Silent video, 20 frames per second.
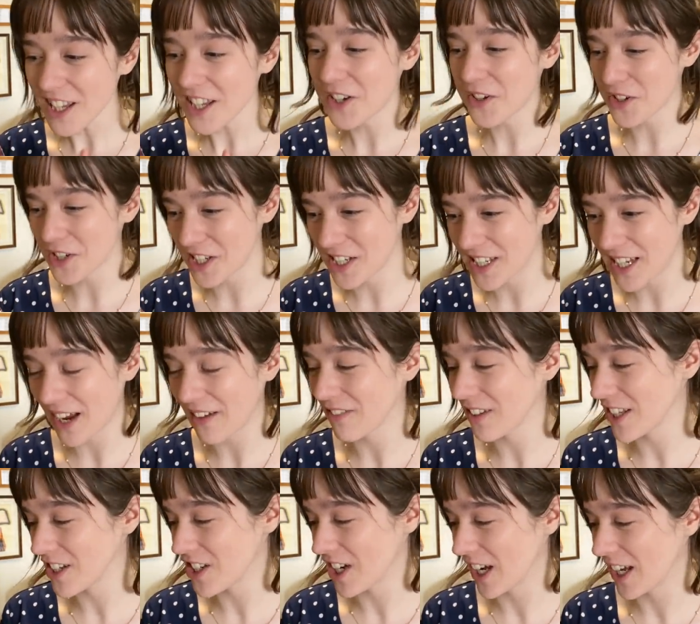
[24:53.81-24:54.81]
you should
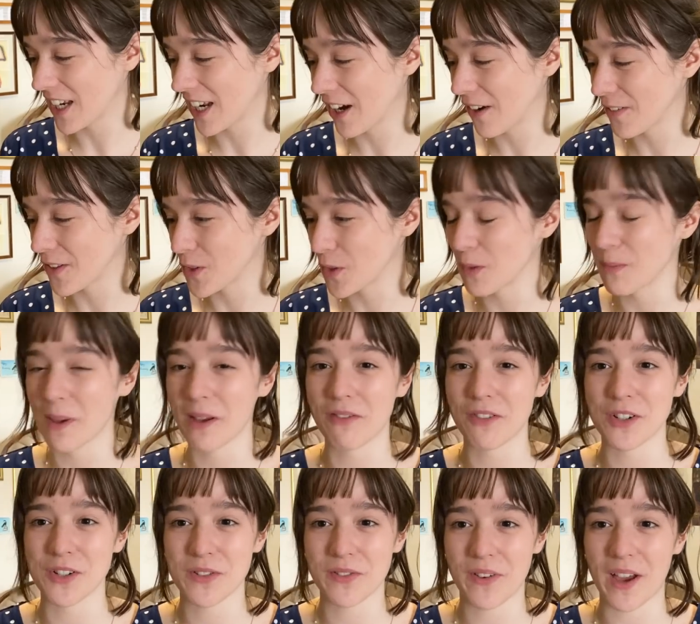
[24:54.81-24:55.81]
definitely check it out. This is my
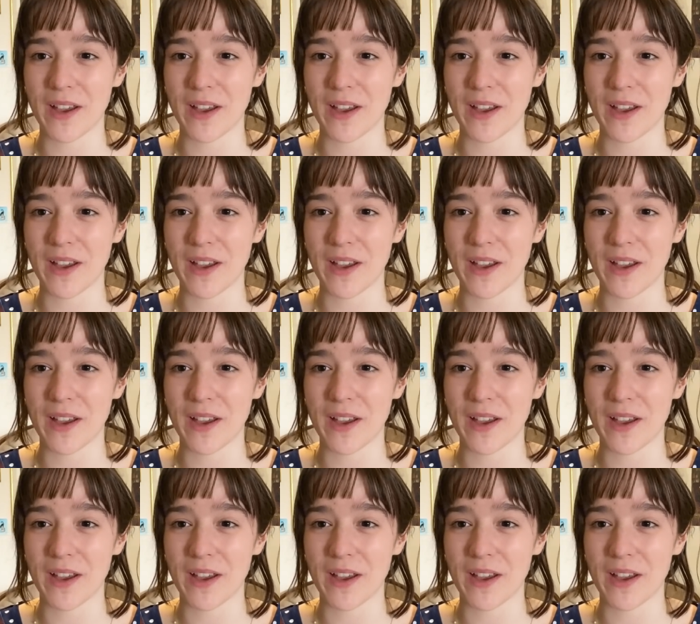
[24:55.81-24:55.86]
first